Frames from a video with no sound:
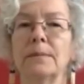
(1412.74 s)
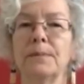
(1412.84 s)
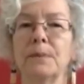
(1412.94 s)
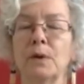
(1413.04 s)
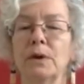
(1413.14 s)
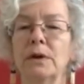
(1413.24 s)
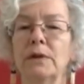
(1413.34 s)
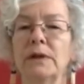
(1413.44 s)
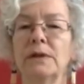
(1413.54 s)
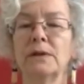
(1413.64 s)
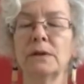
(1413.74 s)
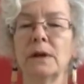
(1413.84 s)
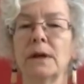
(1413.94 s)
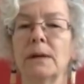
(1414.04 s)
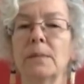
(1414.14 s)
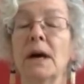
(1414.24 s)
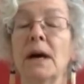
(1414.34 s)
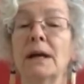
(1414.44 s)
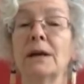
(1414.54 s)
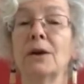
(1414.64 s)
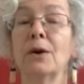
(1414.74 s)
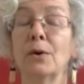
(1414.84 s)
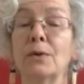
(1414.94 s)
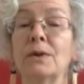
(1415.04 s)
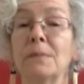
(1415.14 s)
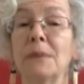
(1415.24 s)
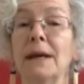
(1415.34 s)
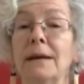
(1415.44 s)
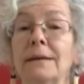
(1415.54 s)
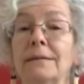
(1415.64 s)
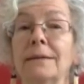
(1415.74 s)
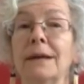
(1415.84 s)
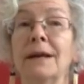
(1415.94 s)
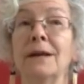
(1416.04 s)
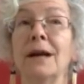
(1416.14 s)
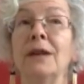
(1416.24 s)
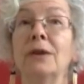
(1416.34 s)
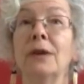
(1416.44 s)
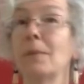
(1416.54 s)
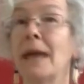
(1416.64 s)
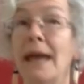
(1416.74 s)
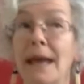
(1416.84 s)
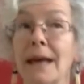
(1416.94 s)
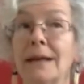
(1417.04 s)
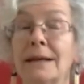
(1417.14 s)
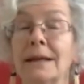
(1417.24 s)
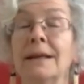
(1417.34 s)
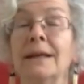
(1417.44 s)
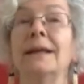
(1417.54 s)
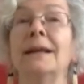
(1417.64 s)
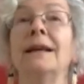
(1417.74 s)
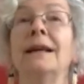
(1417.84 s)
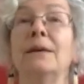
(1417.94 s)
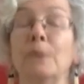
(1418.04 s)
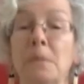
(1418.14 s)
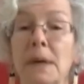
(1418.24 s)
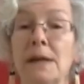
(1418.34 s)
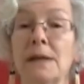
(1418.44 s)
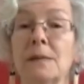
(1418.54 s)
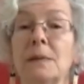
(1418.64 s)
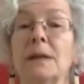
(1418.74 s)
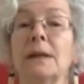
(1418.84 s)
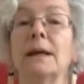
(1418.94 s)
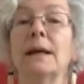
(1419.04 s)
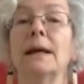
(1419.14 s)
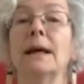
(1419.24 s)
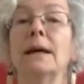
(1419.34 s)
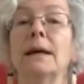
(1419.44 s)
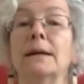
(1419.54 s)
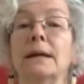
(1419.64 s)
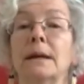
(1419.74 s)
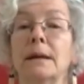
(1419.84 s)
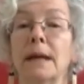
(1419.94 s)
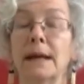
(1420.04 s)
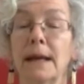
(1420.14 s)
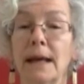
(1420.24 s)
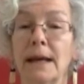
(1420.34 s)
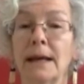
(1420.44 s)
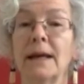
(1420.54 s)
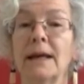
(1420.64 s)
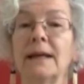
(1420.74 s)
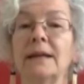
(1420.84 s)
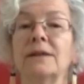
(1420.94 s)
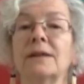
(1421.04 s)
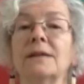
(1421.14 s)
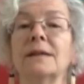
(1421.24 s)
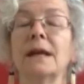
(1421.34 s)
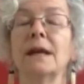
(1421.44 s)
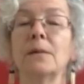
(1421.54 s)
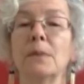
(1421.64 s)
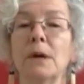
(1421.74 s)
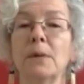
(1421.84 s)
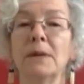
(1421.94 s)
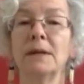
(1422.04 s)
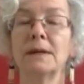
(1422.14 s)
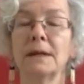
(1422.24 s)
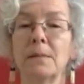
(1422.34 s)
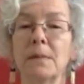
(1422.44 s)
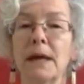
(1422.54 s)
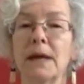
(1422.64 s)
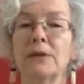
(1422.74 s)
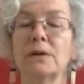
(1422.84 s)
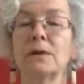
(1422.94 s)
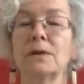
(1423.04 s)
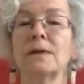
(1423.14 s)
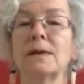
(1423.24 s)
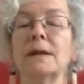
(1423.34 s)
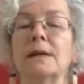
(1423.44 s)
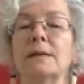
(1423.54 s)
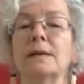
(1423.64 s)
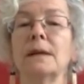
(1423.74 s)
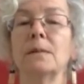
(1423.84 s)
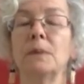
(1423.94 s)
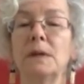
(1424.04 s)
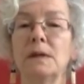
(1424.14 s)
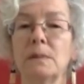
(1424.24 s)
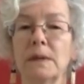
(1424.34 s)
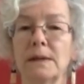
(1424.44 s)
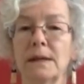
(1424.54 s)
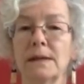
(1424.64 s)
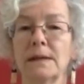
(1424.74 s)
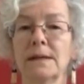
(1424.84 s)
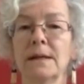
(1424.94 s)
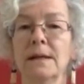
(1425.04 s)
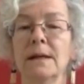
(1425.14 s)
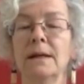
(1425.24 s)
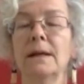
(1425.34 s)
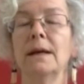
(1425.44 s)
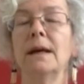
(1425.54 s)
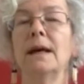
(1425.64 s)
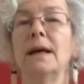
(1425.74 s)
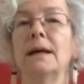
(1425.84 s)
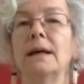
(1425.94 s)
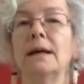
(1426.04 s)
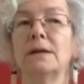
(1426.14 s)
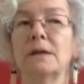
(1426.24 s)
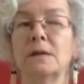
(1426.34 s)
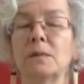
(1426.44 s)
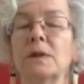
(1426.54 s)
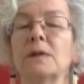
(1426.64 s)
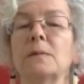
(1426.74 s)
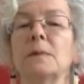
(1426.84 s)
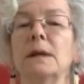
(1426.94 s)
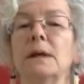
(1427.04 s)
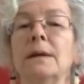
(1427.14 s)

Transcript: or nervous, I can go to I look at my hand and it reminds me. And again, I just take a moment and imagine those things that appease my senses. And it just brings me